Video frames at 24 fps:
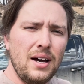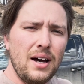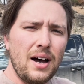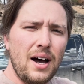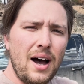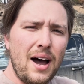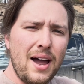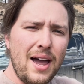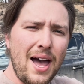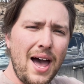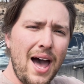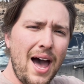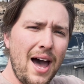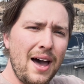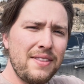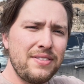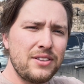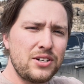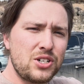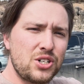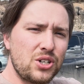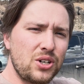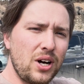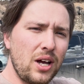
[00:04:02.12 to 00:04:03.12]
I had the
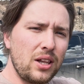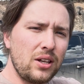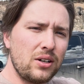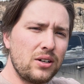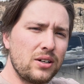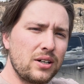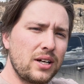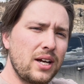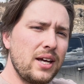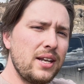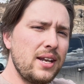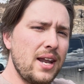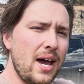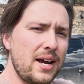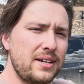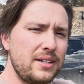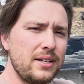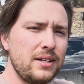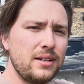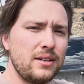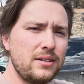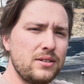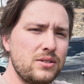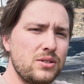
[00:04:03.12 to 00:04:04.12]
trailer
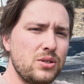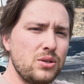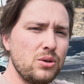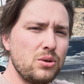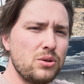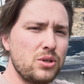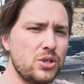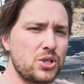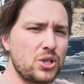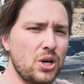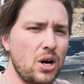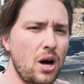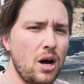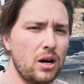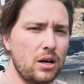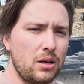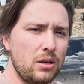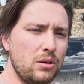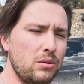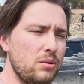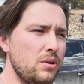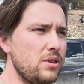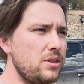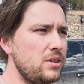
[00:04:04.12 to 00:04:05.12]
connected to the truck
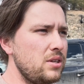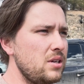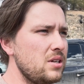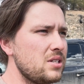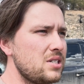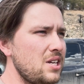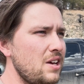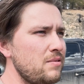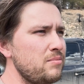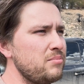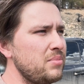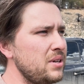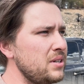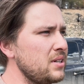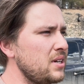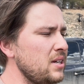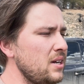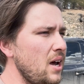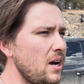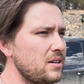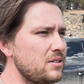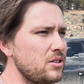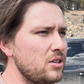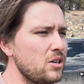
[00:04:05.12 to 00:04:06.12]
with the 7-pin
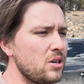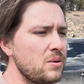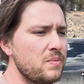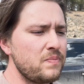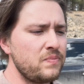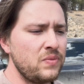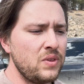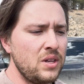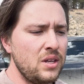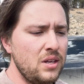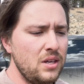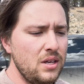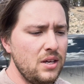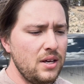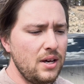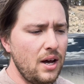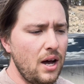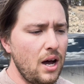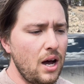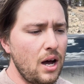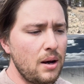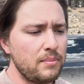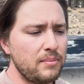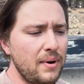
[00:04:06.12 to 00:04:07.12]
connector.
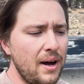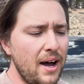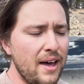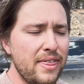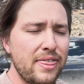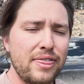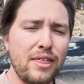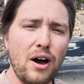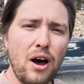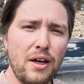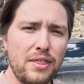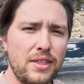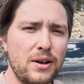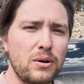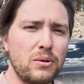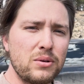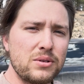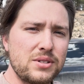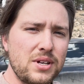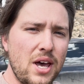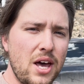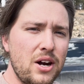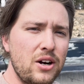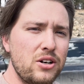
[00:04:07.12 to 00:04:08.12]
I thought there
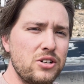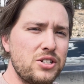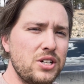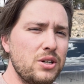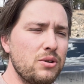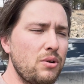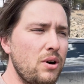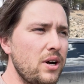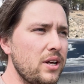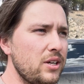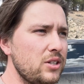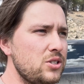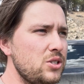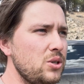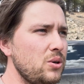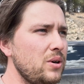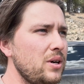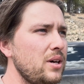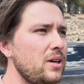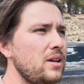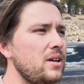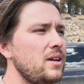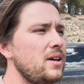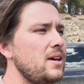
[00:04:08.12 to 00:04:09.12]
was energy running to
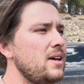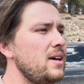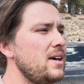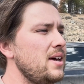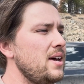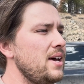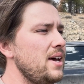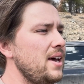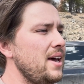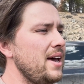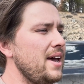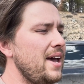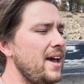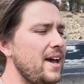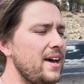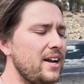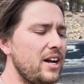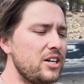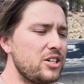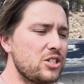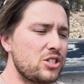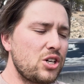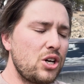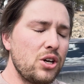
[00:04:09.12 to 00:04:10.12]
it, and I
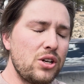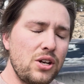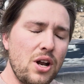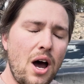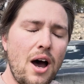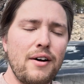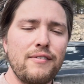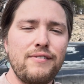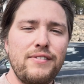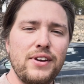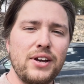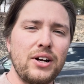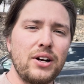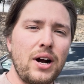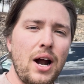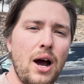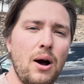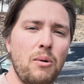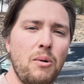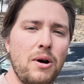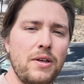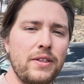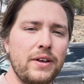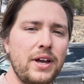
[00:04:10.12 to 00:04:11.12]
just could not figure
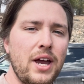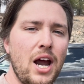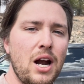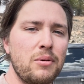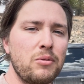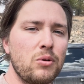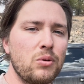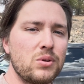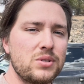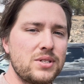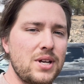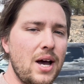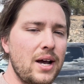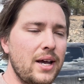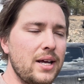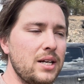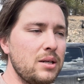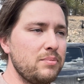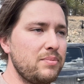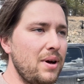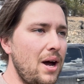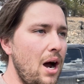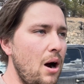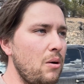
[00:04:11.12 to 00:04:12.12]
out why the camera was not
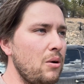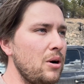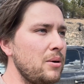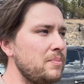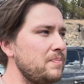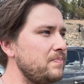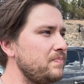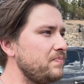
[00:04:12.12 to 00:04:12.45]
getting power.